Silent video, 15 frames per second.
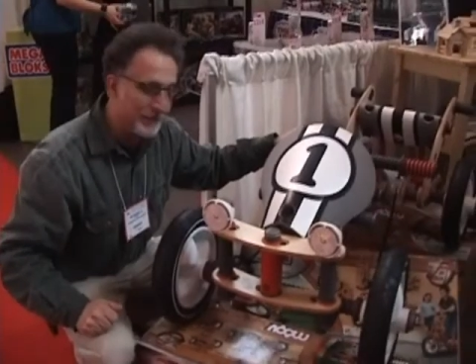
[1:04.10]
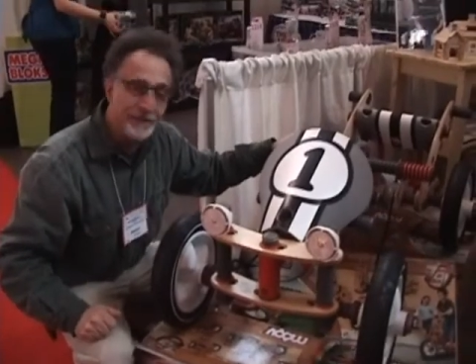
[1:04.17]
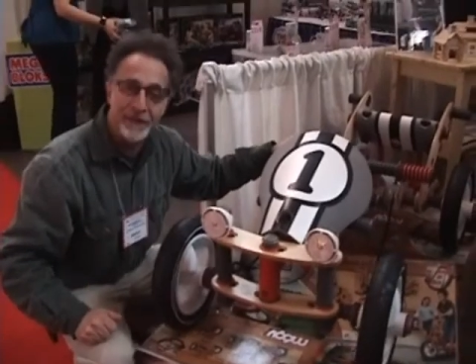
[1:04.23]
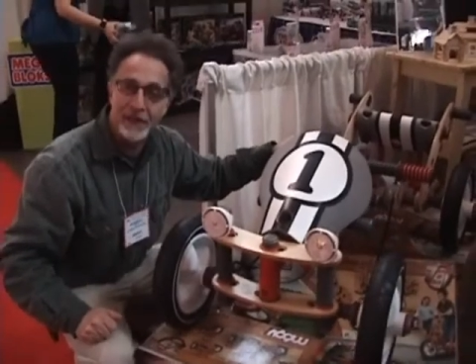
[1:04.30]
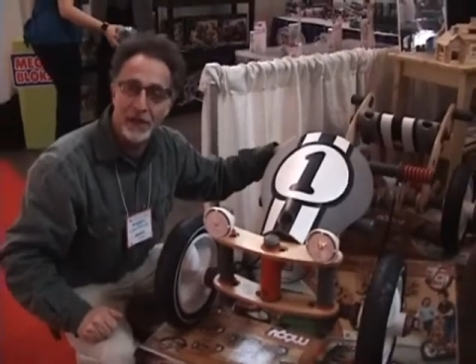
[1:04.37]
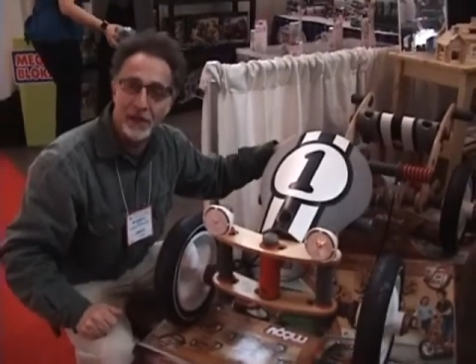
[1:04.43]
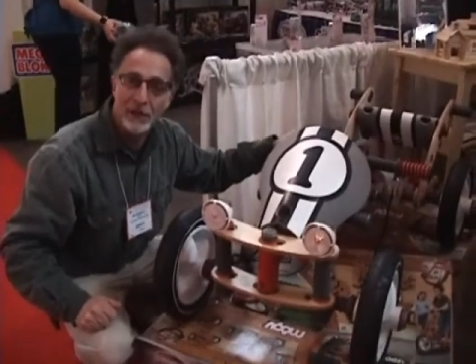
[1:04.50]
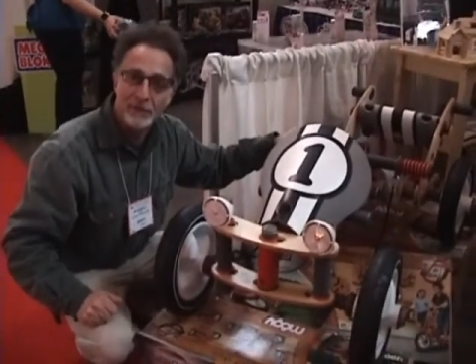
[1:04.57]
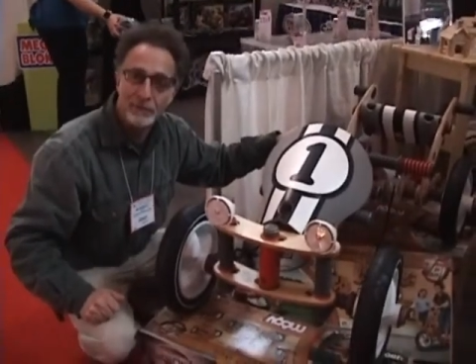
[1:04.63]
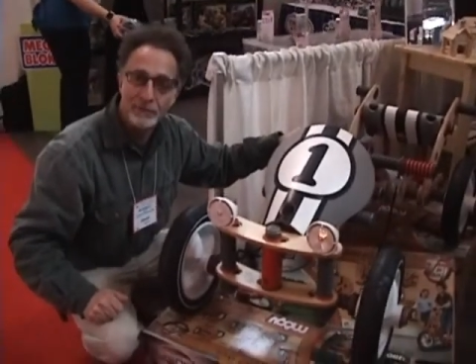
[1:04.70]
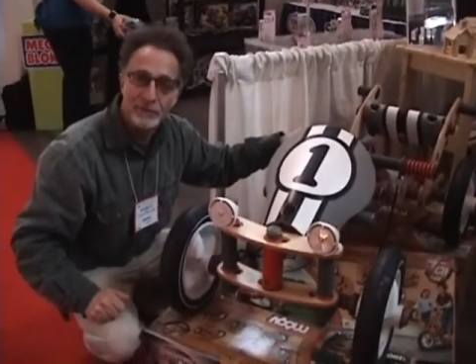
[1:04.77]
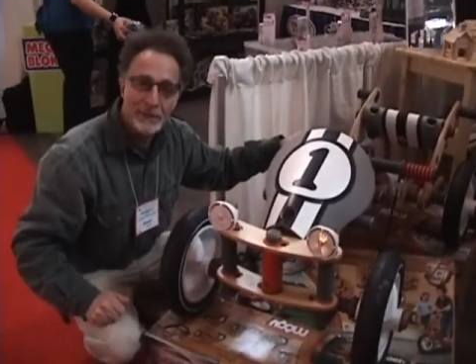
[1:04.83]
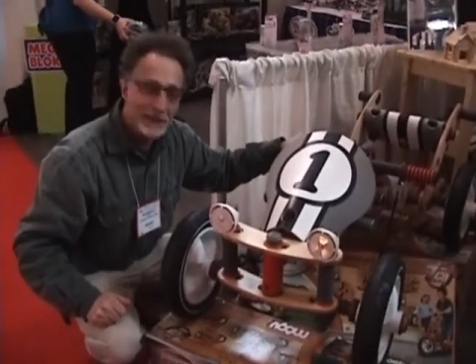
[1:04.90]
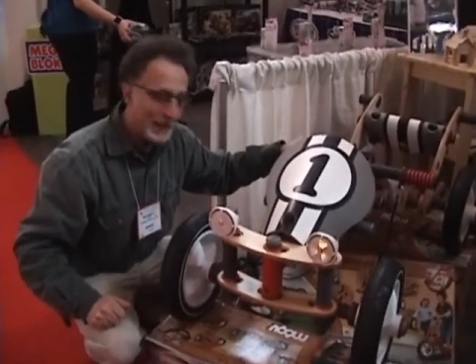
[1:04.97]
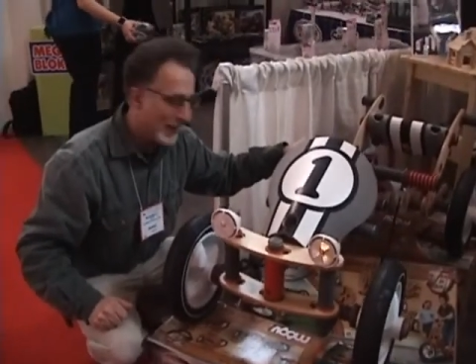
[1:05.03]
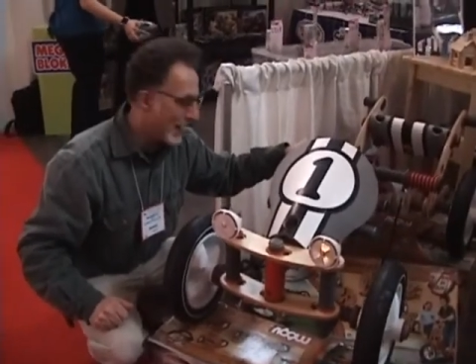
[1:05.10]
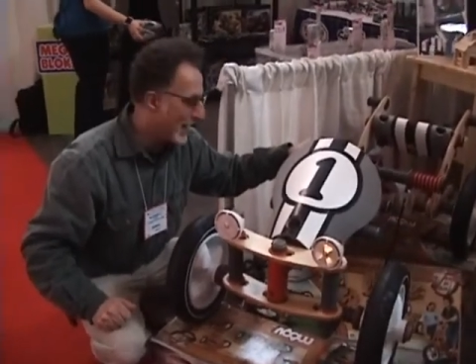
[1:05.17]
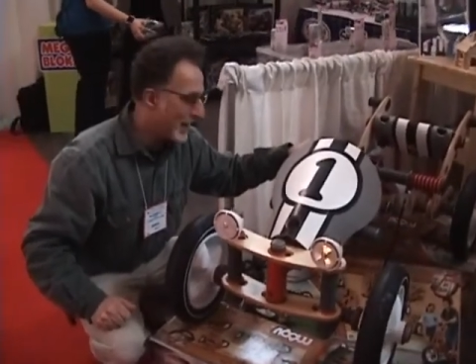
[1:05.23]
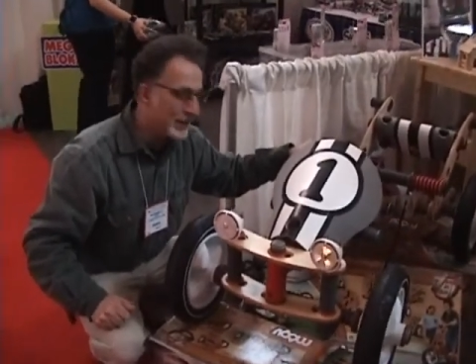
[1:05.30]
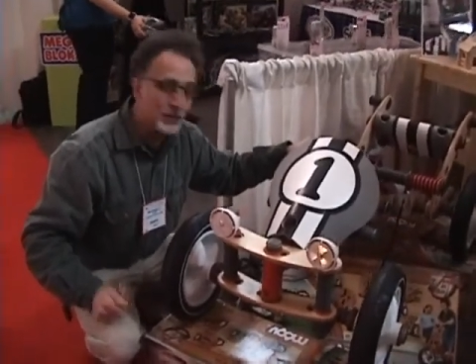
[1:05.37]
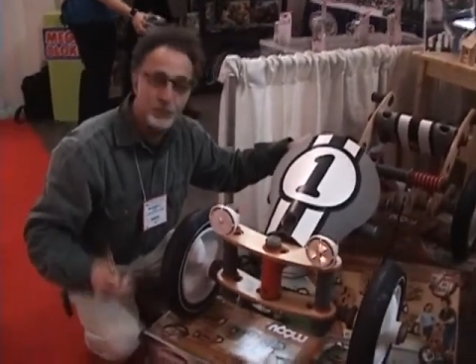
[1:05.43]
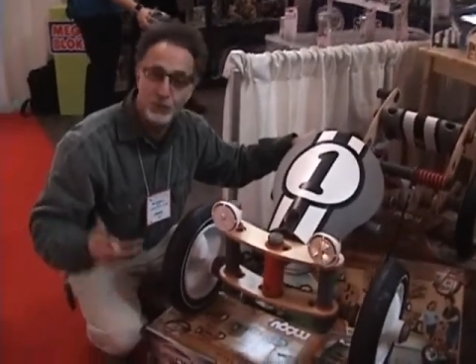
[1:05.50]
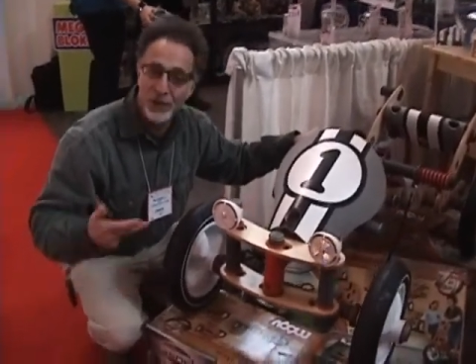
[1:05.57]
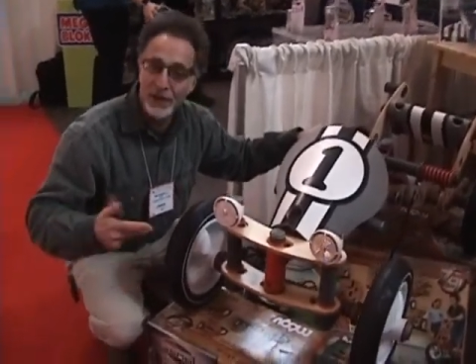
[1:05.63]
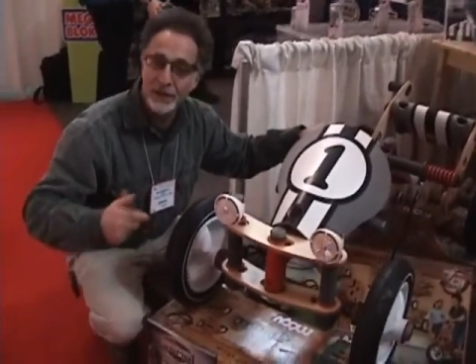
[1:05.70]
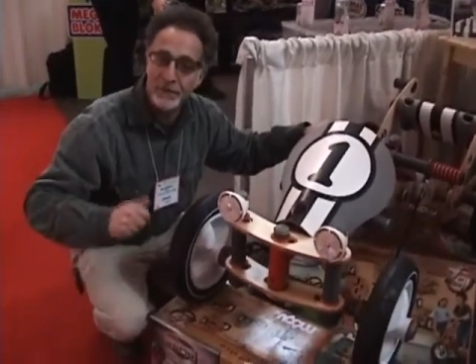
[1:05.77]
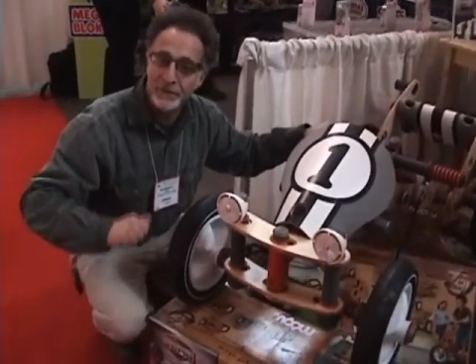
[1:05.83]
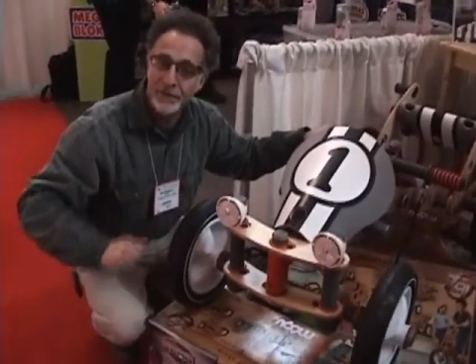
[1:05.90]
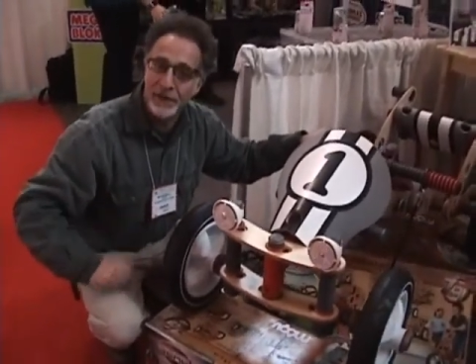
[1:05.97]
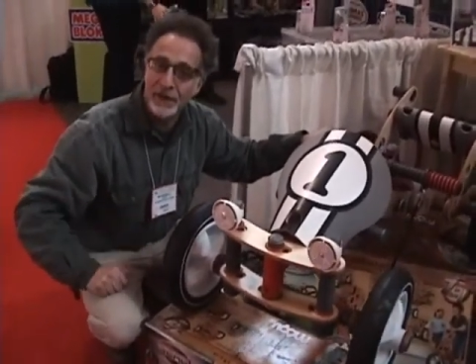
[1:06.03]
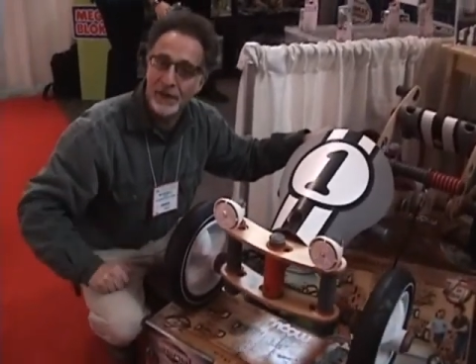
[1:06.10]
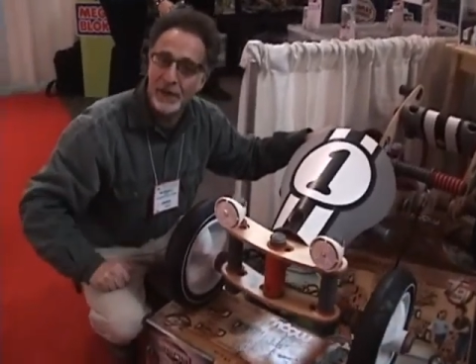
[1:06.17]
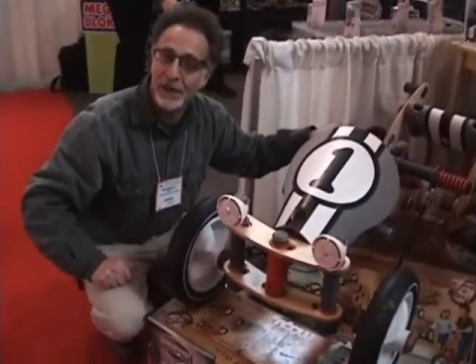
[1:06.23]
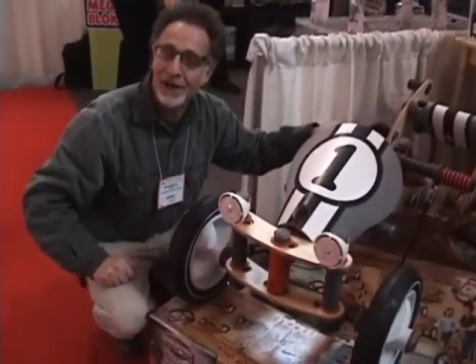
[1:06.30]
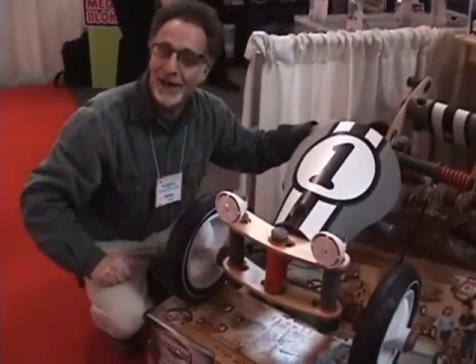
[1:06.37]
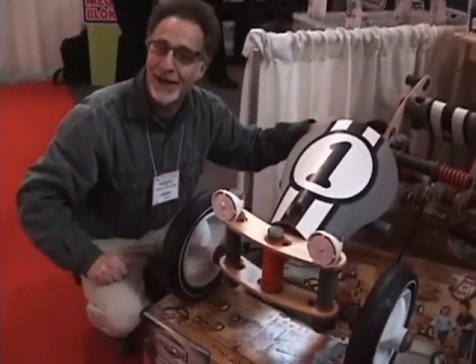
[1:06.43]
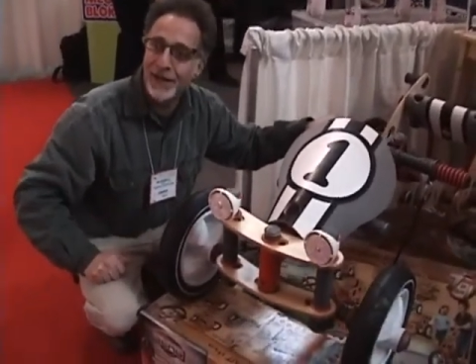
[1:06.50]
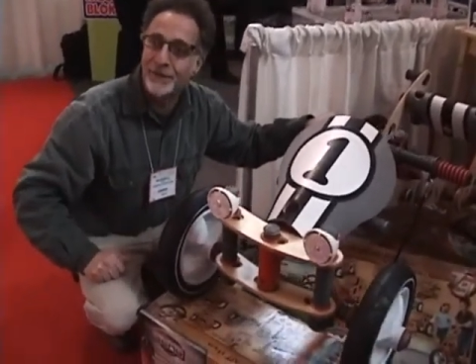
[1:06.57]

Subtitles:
configure and reconfigure